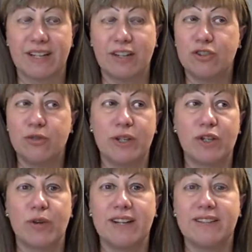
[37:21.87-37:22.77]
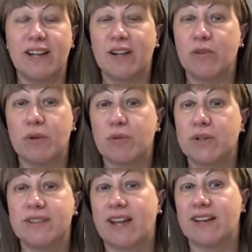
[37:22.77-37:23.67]
They're doing great and we
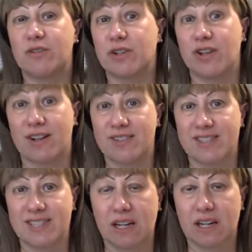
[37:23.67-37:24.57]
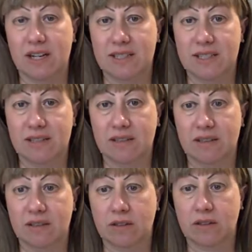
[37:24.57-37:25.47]
pretend we're not seeing it.
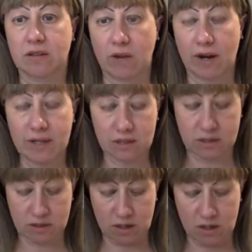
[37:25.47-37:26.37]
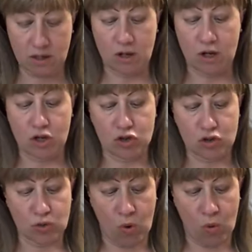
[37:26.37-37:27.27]
Right?
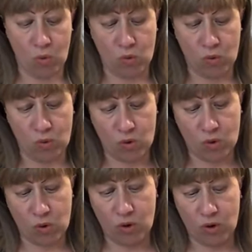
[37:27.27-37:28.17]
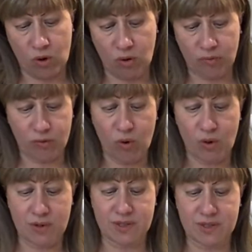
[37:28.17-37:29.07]
So, of
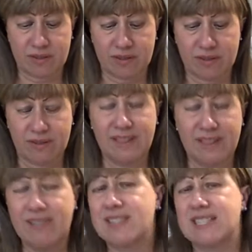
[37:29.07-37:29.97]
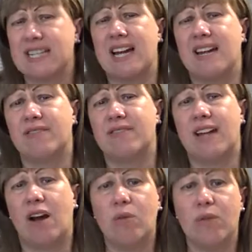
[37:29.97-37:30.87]
course, Livia's life
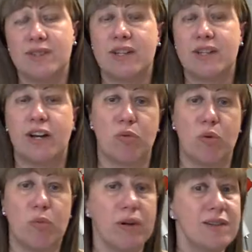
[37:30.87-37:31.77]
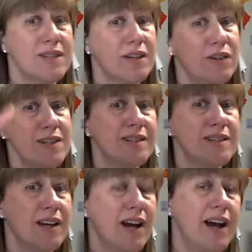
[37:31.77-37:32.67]
now is terrible. Plus, there is
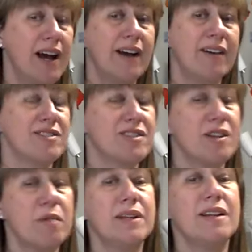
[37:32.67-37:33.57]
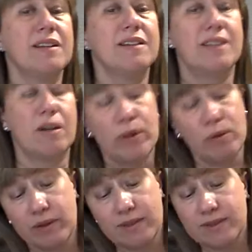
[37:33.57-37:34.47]
something that we
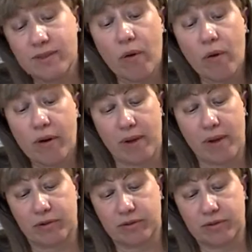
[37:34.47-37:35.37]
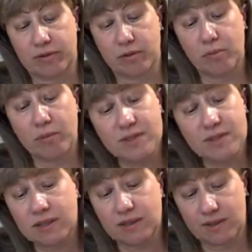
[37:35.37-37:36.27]
want to talk about
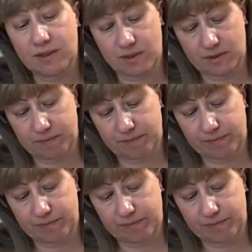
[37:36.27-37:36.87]
Basilius.